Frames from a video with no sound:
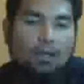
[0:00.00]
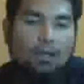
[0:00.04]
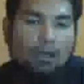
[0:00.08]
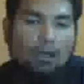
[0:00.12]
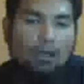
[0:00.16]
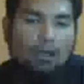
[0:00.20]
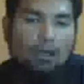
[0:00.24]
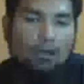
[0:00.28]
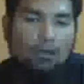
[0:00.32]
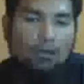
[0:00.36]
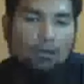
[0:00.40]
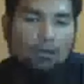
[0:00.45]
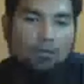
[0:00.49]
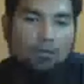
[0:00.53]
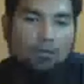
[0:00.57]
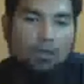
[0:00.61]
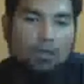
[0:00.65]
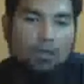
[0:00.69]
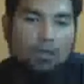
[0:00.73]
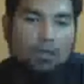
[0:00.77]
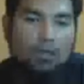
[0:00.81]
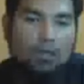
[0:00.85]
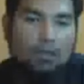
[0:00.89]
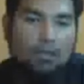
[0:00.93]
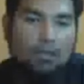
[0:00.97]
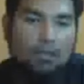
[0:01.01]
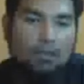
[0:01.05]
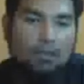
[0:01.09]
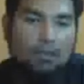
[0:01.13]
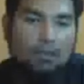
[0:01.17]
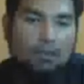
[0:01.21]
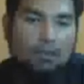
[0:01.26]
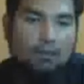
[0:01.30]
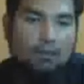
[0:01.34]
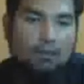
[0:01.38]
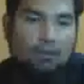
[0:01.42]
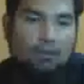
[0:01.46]
uh, like I said,
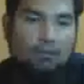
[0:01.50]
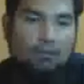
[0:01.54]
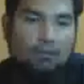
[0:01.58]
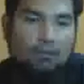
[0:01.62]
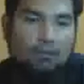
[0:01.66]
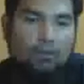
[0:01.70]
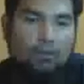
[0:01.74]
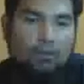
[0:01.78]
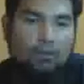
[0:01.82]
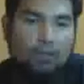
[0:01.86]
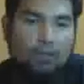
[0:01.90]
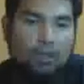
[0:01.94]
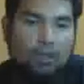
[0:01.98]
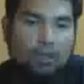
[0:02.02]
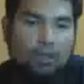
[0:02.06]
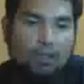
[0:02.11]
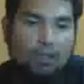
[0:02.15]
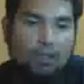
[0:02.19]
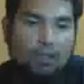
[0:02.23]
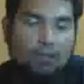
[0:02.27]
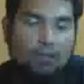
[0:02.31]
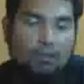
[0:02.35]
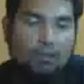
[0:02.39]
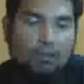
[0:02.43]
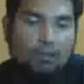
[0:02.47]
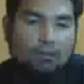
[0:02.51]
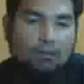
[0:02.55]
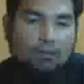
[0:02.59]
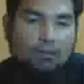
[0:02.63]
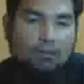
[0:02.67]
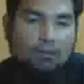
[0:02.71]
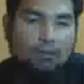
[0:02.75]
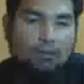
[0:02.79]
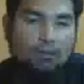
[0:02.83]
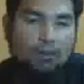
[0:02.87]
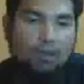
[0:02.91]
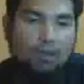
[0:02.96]
if you see the
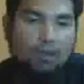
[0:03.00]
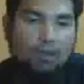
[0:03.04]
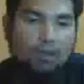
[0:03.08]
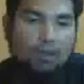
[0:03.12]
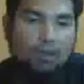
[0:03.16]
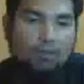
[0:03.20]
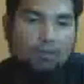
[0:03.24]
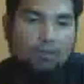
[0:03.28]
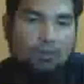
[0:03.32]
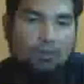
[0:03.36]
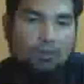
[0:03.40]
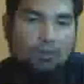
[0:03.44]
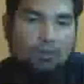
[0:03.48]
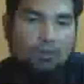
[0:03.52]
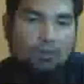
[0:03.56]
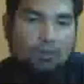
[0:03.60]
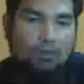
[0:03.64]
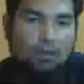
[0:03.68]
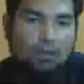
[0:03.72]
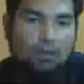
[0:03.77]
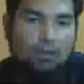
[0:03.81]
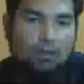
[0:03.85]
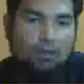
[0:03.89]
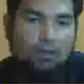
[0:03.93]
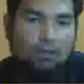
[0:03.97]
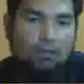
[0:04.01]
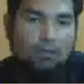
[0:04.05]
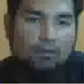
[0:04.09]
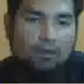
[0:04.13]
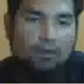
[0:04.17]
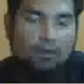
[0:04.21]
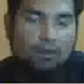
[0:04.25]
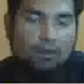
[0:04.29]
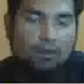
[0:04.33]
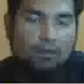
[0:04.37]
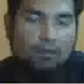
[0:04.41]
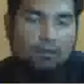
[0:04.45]
word lam, just give
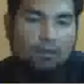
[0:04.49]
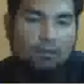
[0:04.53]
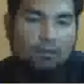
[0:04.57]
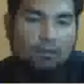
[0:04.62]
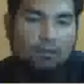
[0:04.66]
the